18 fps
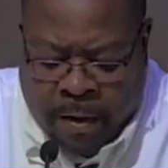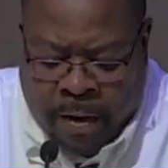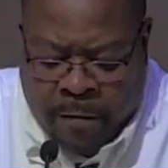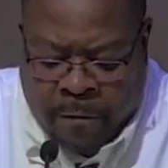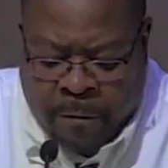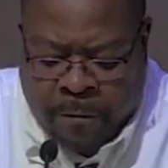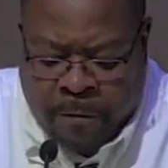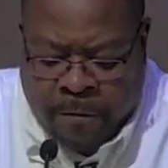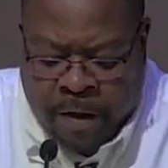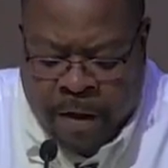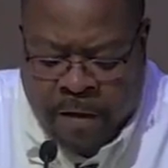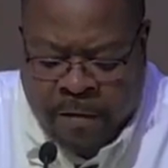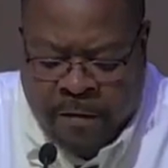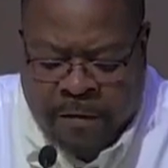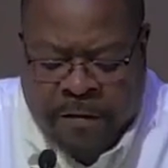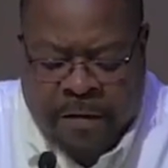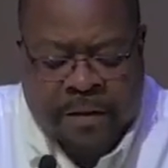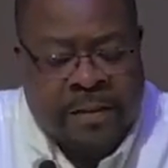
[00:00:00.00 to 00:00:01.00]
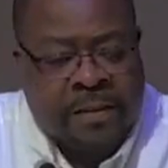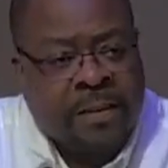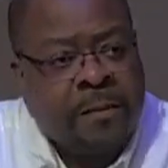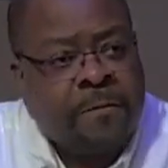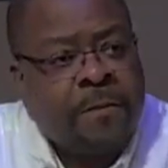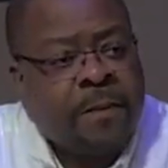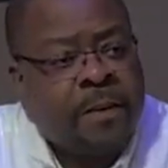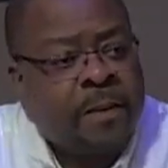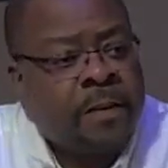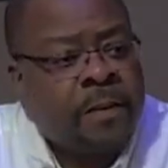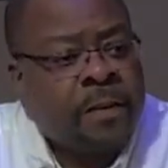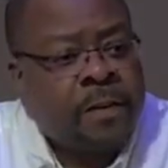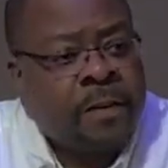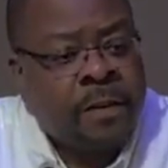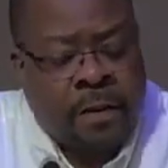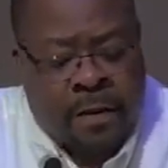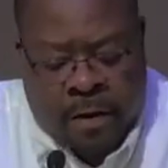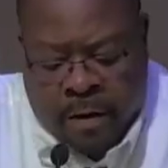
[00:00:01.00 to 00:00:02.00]
changed significantly
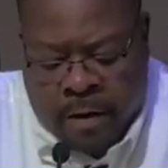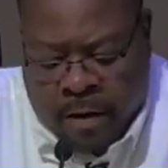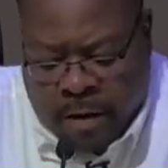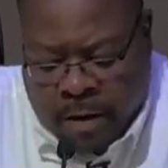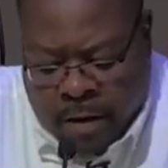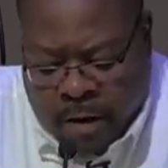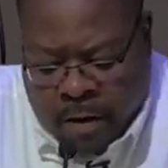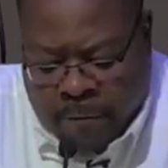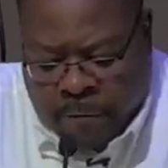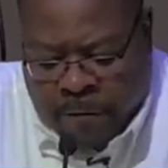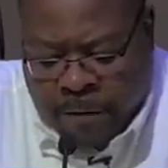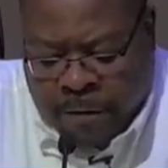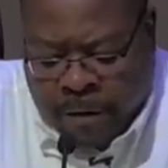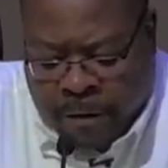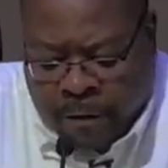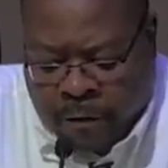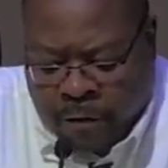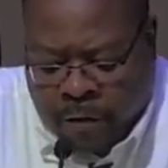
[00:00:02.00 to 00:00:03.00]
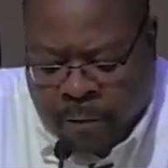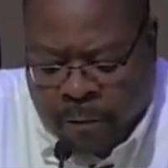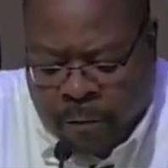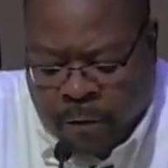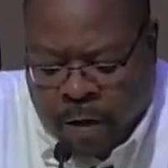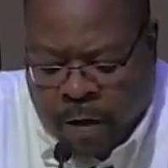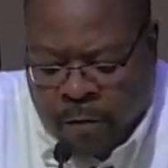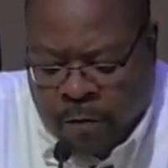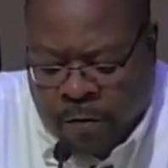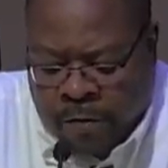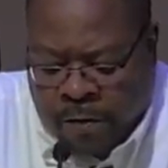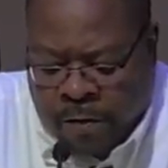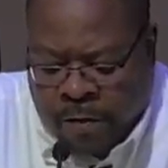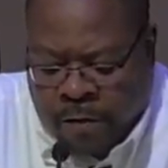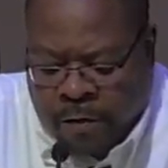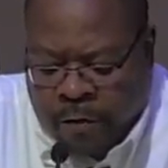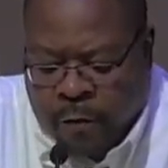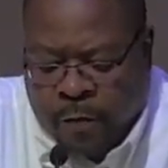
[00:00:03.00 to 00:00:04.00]
after that trip to Arnoldine in
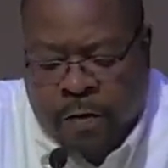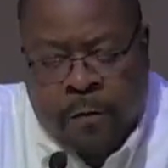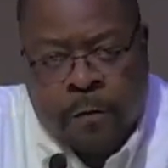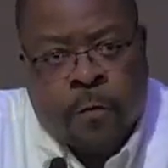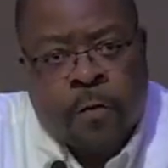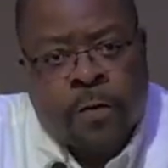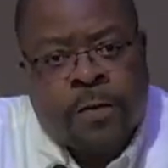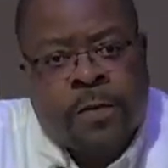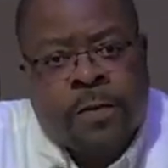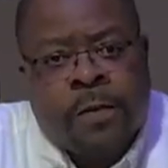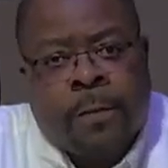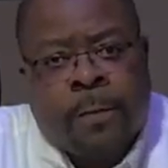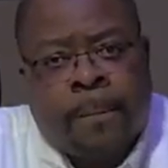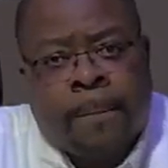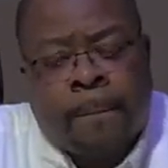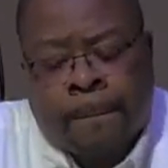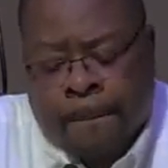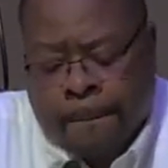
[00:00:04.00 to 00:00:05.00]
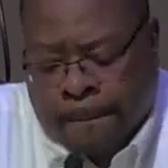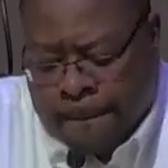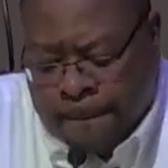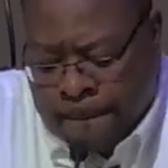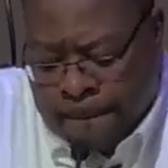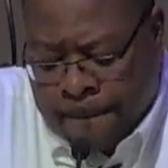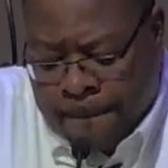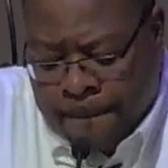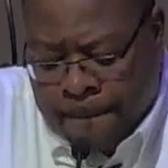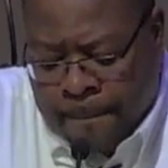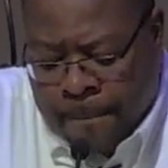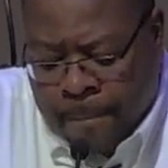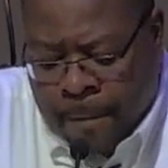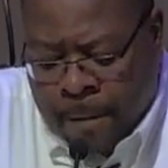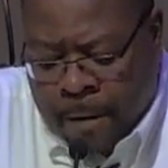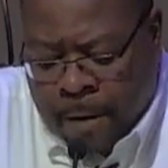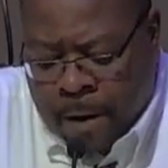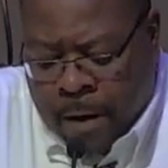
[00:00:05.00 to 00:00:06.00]
2014.
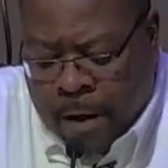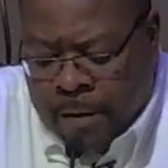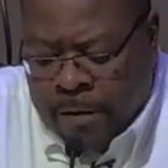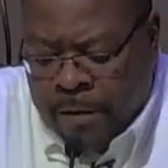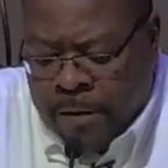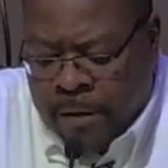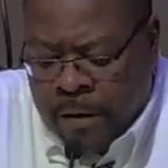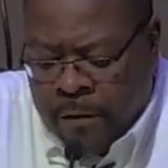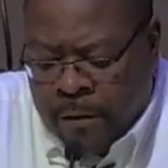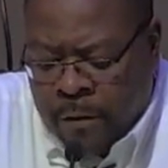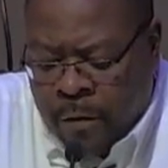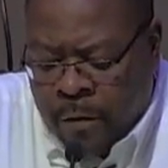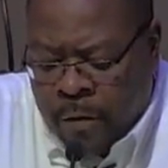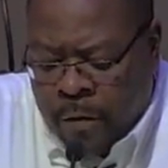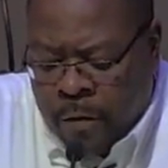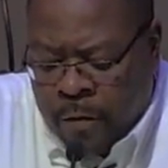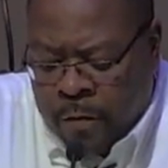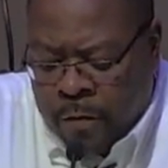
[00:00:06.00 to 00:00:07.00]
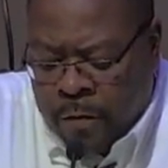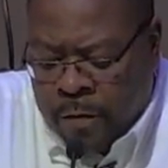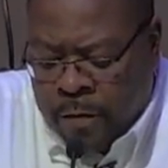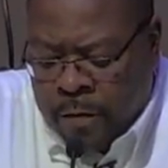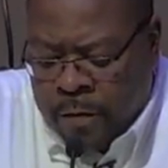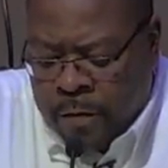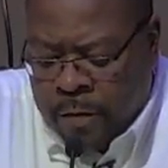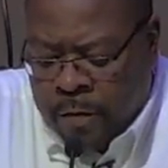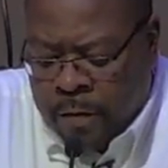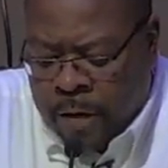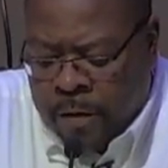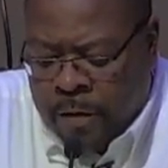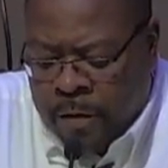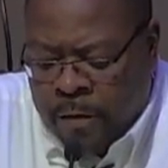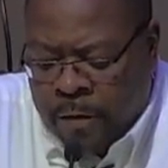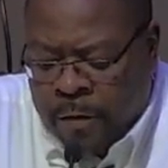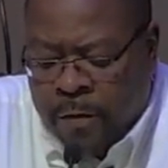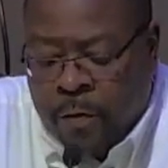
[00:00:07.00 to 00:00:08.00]
I did not know
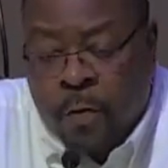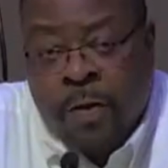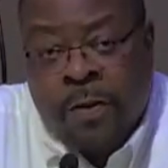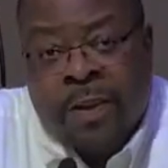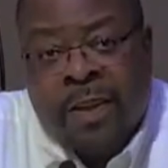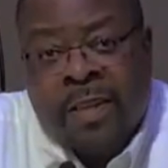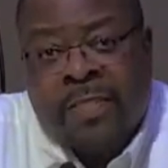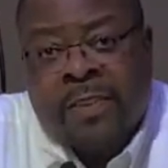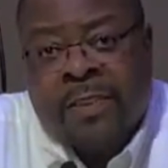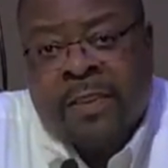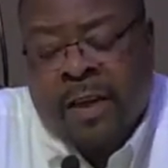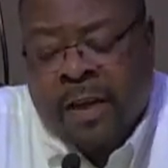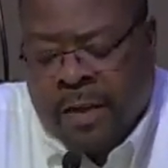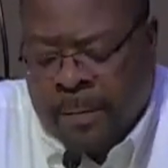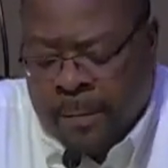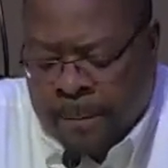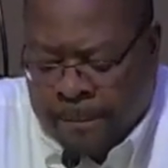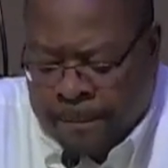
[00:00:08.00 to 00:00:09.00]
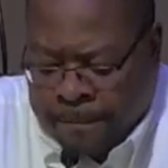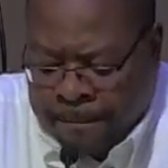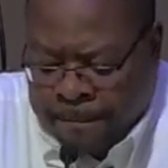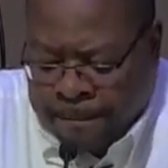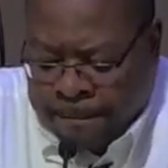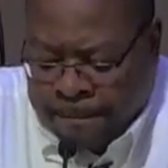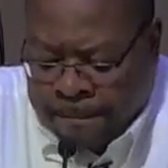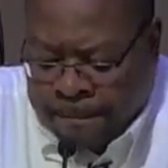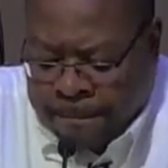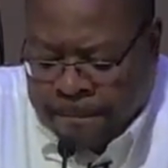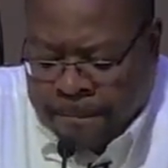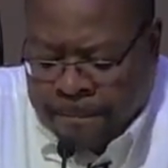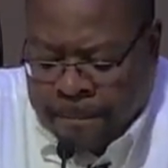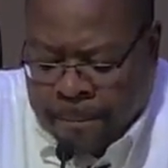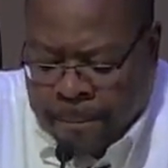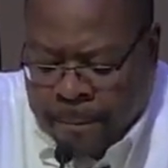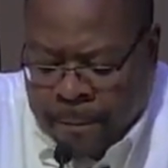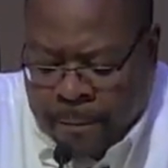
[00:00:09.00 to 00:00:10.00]
it at the time
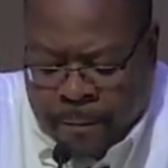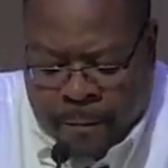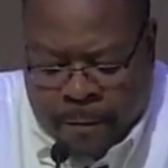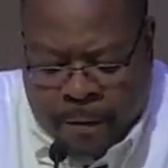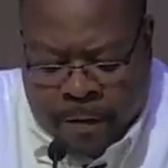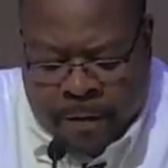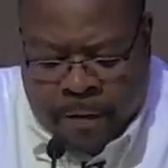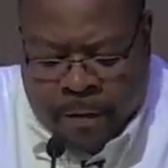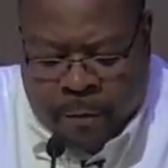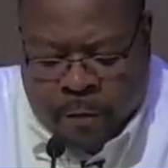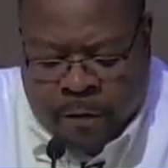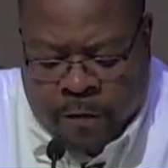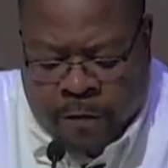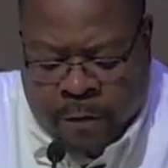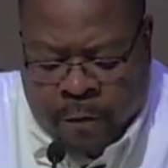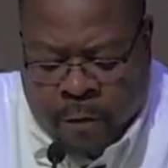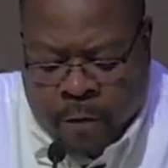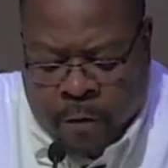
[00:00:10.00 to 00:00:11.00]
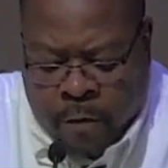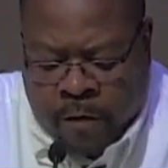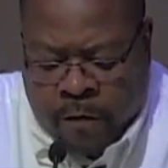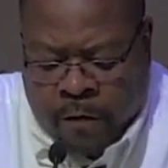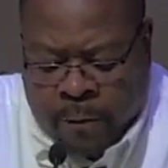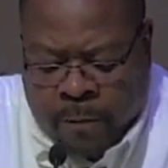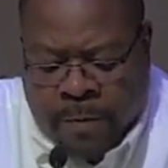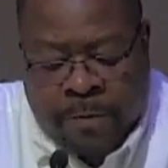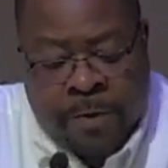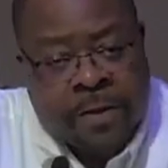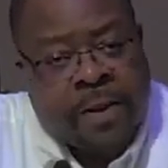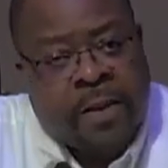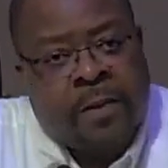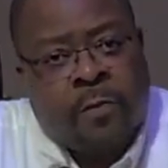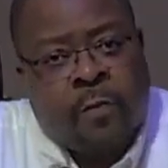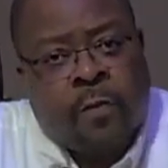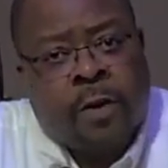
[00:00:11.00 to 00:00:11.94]
that it was the Holy Spirit at work.